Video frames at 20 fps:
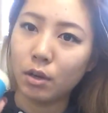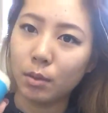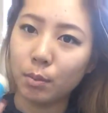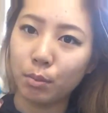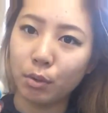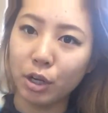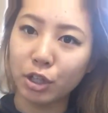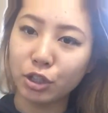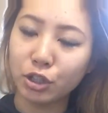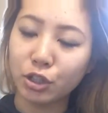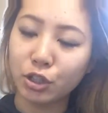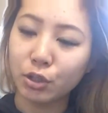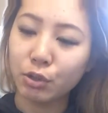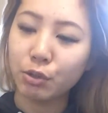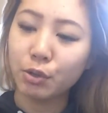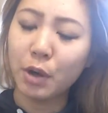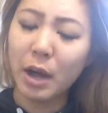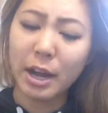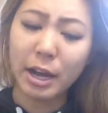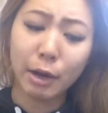brush to
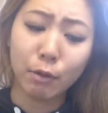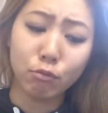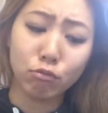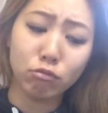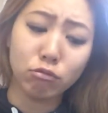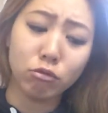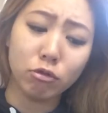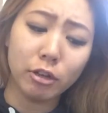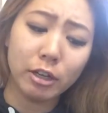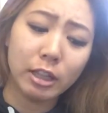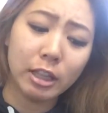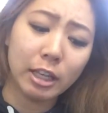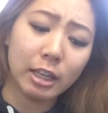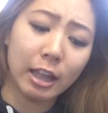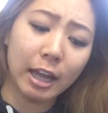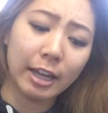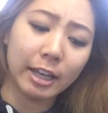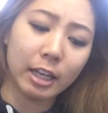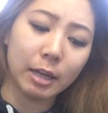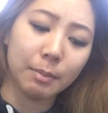you, and I really
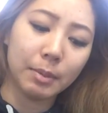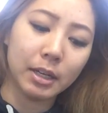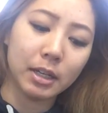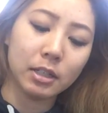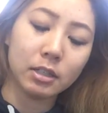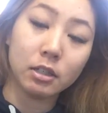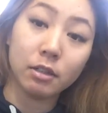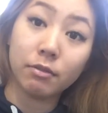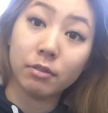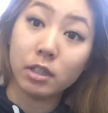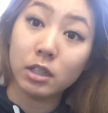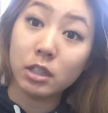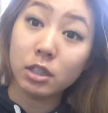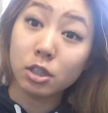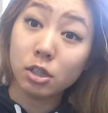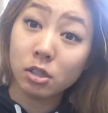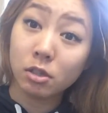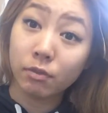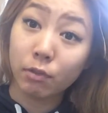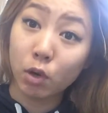like it because the
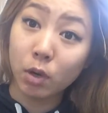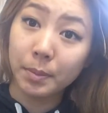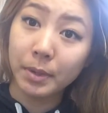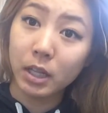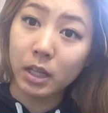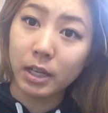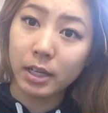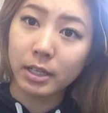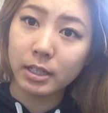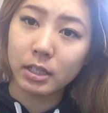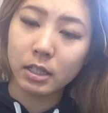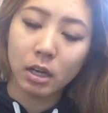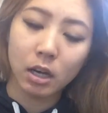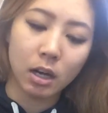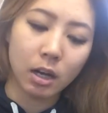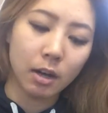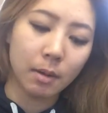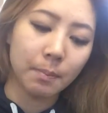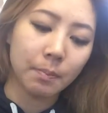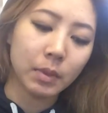Physician's Formula is
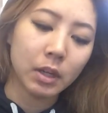a